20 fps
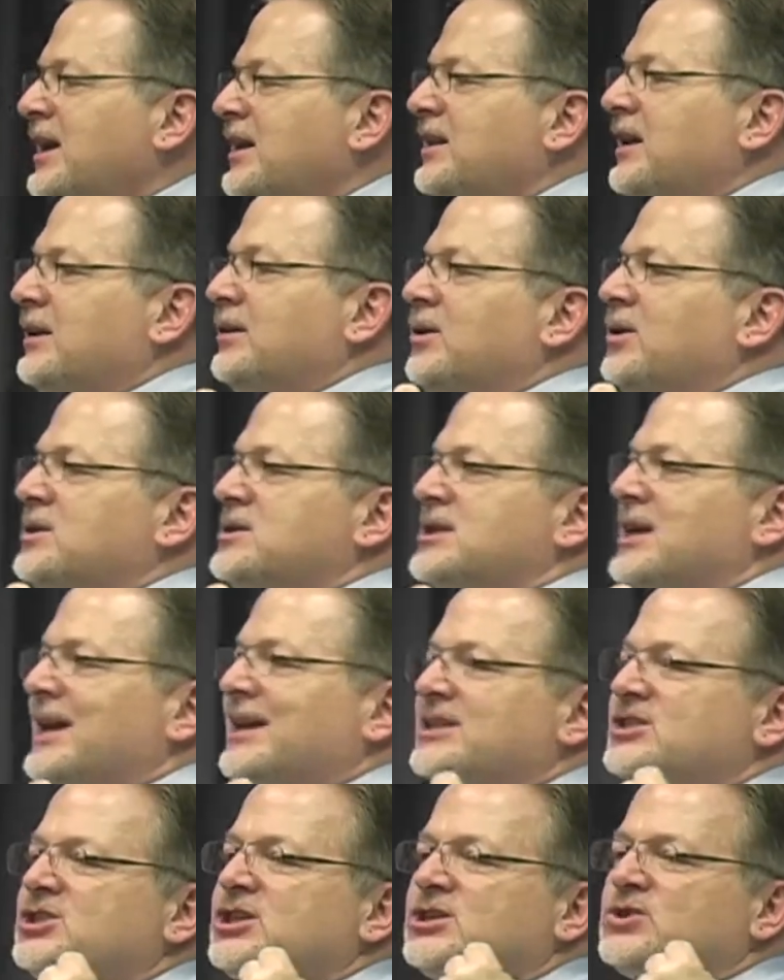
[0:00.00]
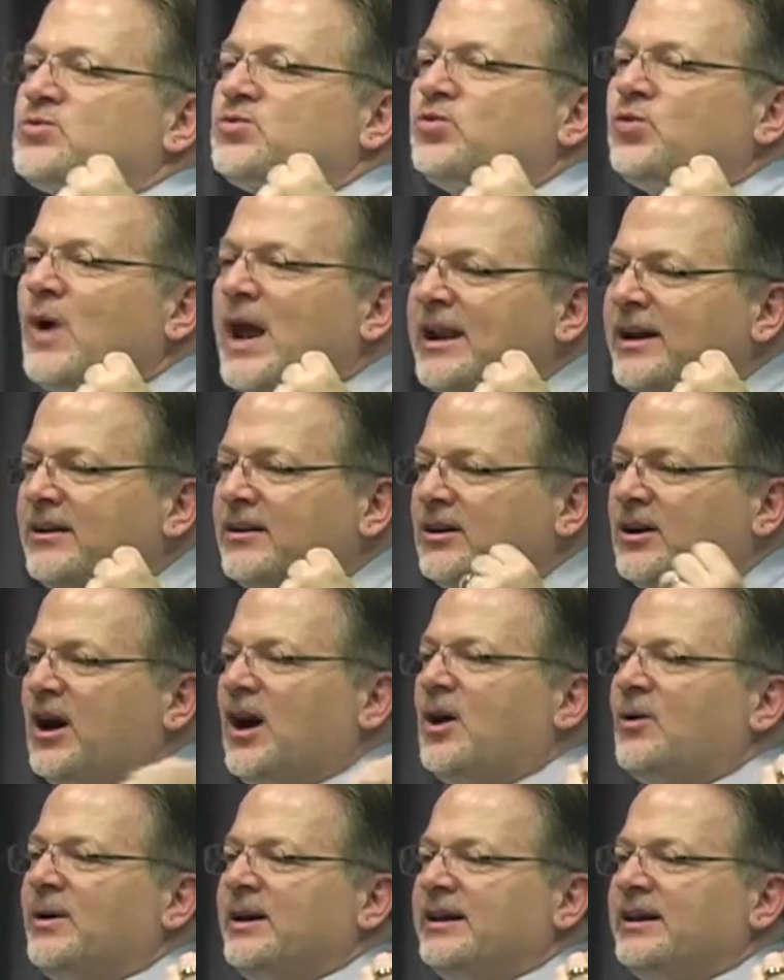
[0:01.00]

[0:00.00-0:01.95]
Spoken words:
that looks like it's just ready to go.